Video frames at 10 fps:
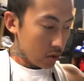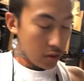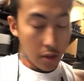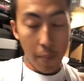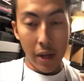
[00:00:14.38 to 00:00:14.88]

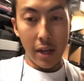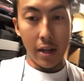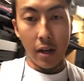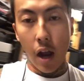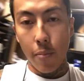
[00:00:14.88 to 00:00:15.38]
somebody
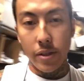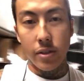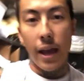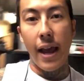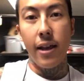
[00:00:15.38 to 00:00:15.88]
in the
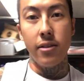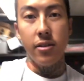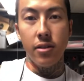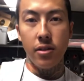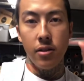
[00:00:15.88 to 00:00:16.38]
comments
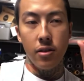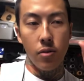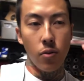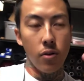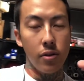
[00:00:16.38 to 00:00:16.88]
asked,
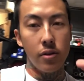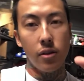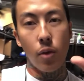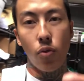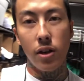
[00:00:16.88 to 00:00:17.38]
well,
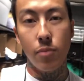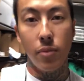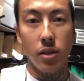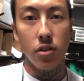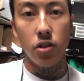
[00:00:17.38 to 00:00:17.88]
they wanted
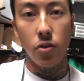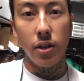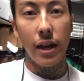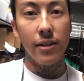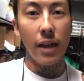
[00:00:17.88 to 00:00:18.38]
me to show
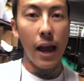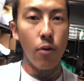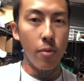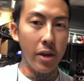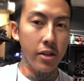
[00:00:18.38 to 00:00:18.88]
you guys
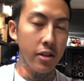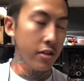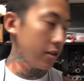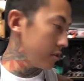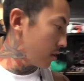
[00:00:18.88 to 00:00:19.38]
how I make
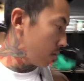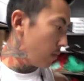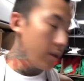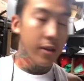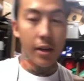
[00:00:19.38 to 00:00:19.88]
t-shirts, so
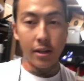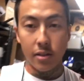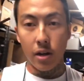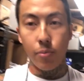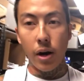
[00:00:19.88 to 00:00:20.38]
that's
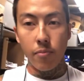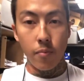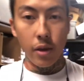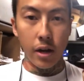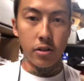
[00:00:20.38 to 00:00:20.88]
not a
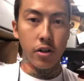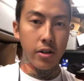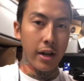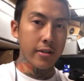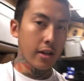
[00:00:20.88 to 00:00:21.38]
problem. I'll show
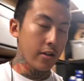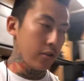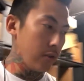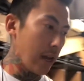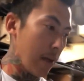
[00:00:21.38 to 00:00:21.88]
you guys how to
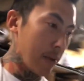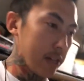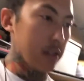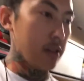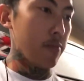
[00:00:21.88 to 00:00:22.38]
do that. I'm
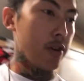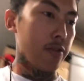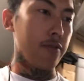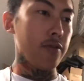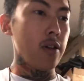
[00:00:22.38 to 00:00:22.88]
actually in the
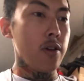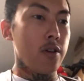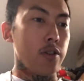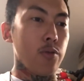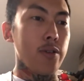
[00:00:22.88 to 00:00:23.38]
middle of
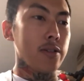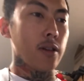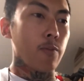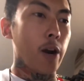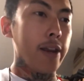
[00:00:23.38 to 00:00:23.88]
doing
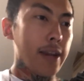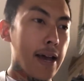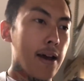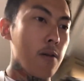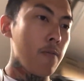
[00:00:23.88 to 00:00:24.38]
some right
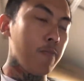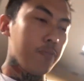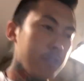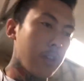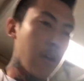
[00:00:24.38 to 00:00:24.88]
now,
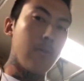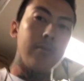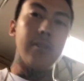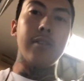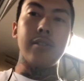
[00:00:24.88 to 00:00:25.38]
so
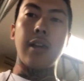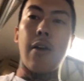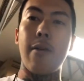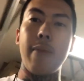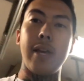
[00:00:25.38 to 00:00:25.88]
this is
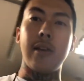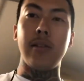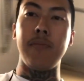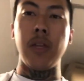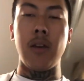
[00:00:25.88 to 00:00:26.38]
how I make it